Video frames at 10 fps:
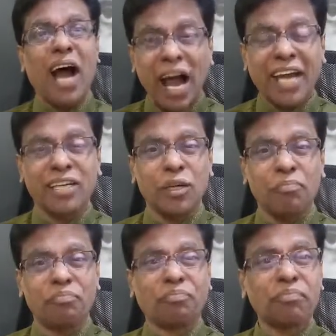and
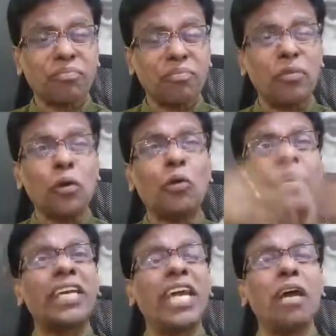you
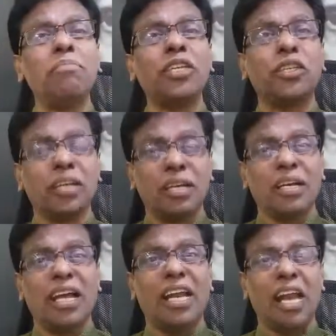can emit
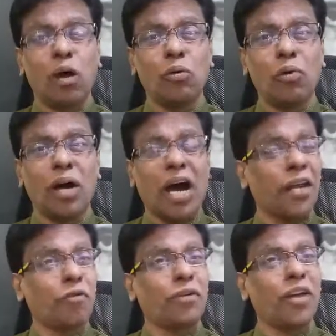a love
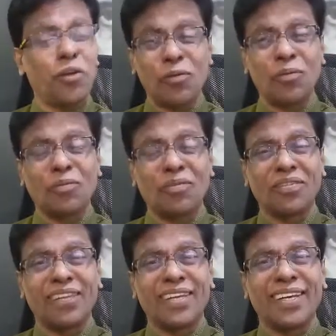around
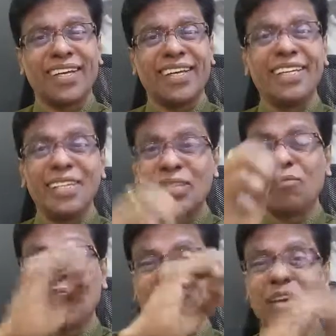you. This
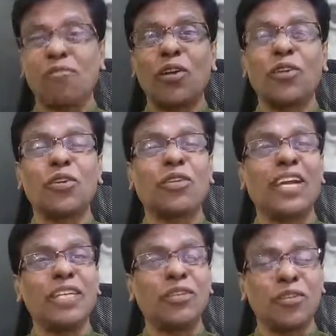is what I want to
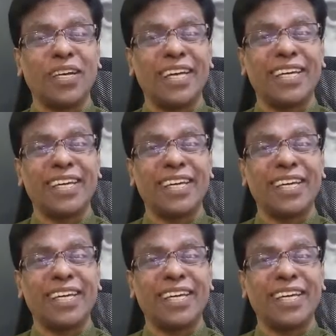tell you today.